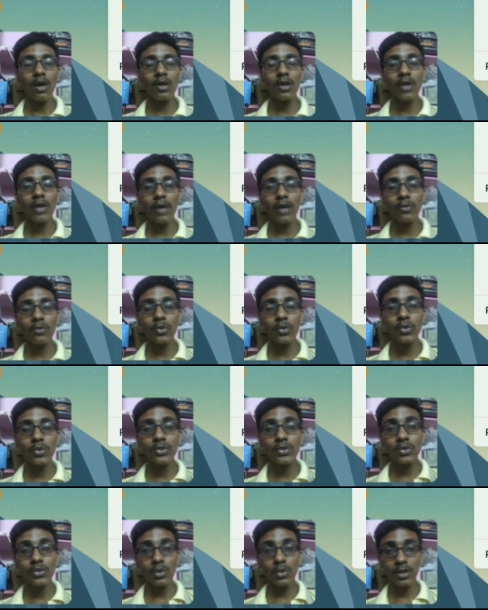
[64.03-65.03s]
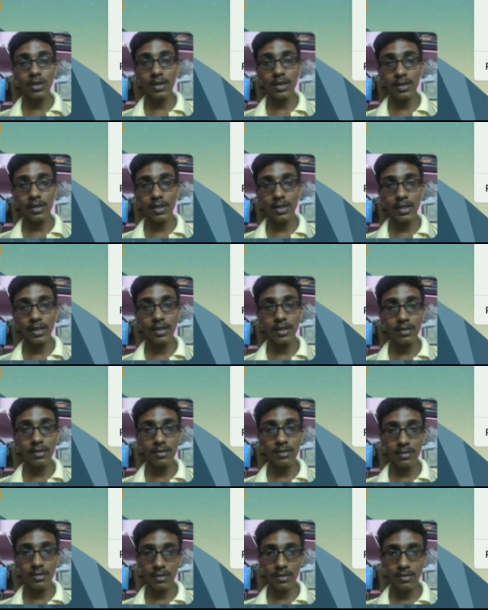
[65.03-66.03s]
all you have to do is to click in the
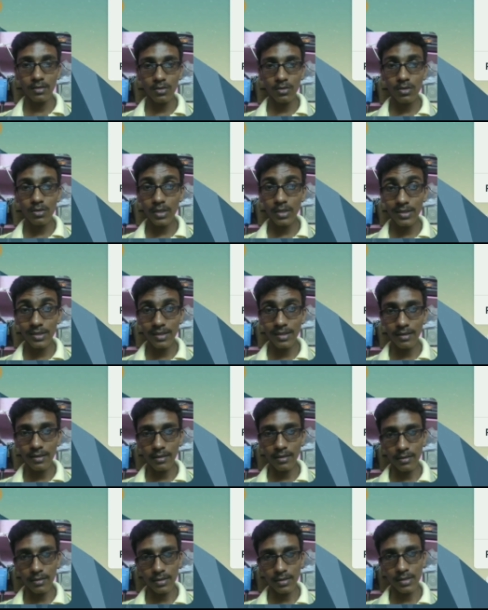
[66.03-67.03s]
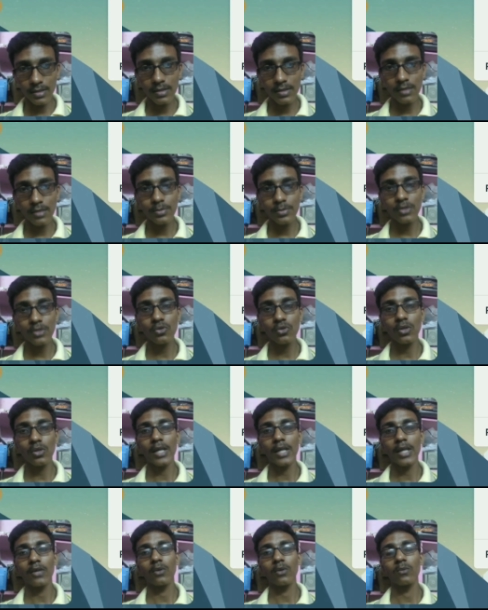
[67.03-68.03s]
link click the link in the description so
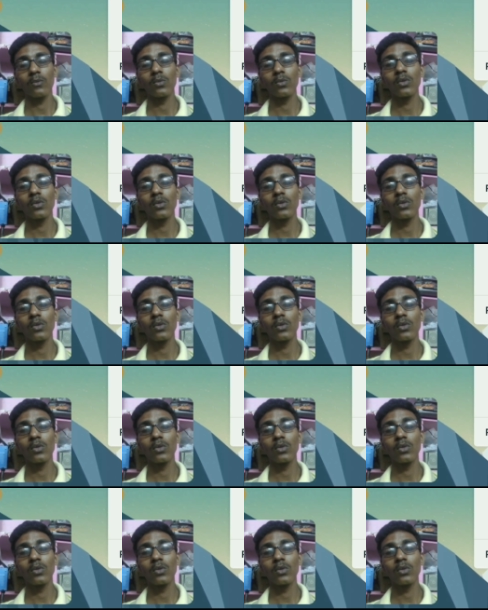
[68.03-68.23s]
that you,